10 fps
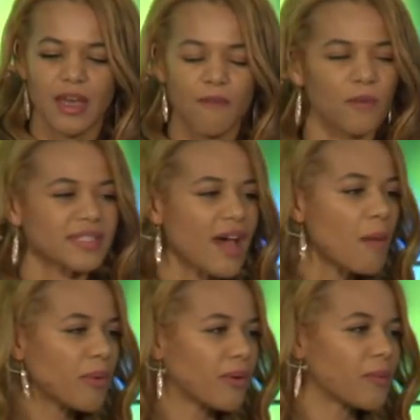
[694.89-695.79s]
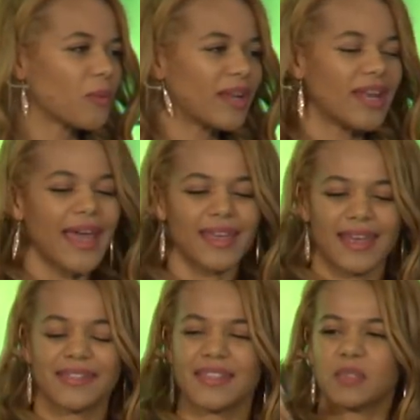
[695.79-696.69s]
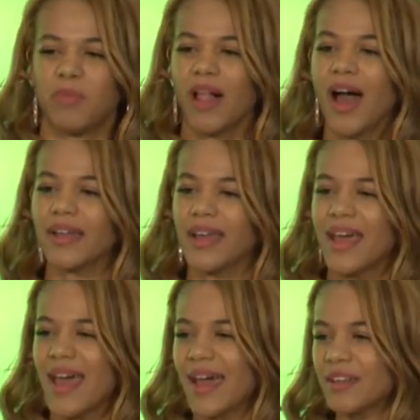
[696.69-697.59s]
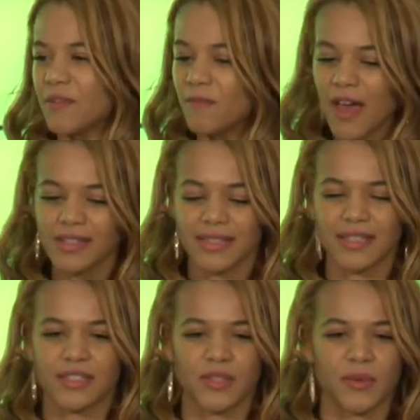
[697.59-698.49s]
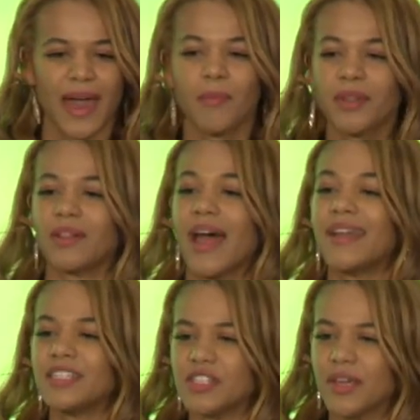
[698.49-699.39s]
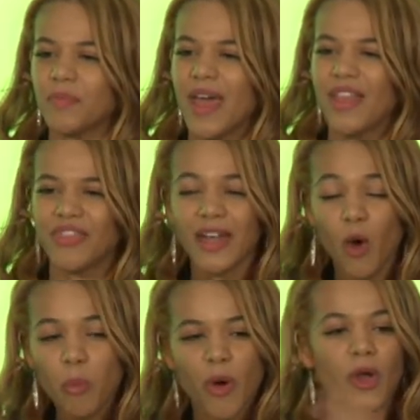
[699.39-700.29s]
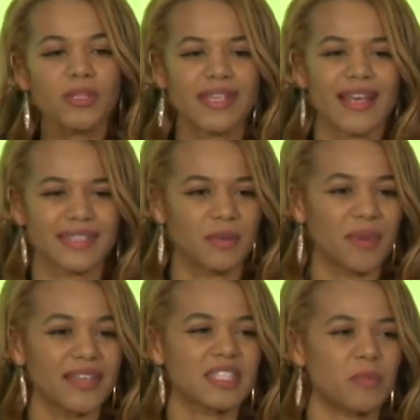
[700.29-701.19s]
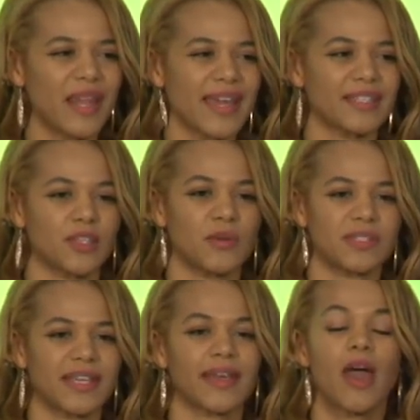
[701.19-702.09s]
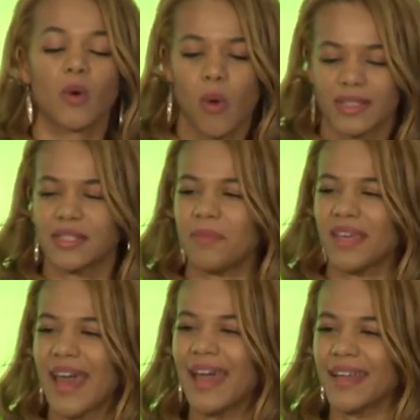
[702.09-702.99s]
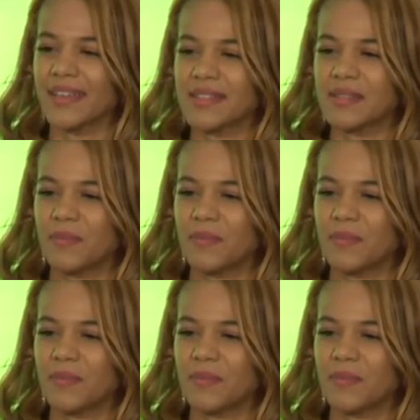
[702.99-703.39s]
For example, when light hits this plant and converts it to chemical energy, that whole process can be explained using quantum mechanics.